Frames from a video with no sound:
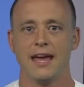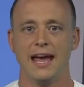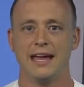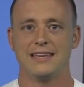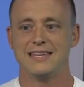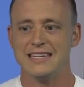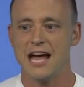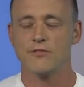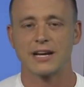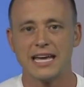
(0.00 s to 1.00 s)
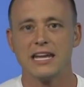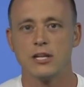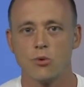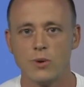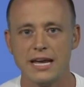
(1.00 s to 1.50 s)
and you never get
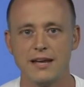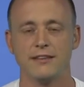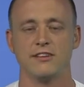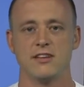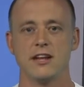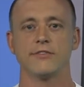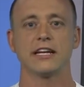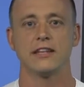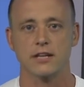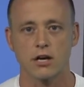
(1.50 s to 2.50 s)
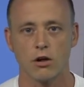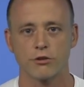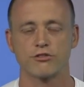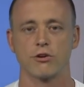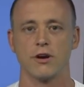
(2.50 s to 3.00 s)
in the weeds and you never get in the
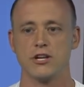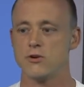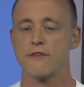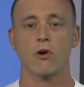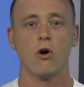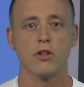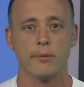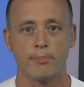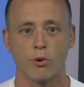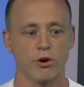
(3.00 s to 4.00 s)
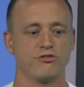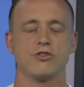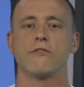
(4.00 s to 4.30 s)
culture and you're never on the boards,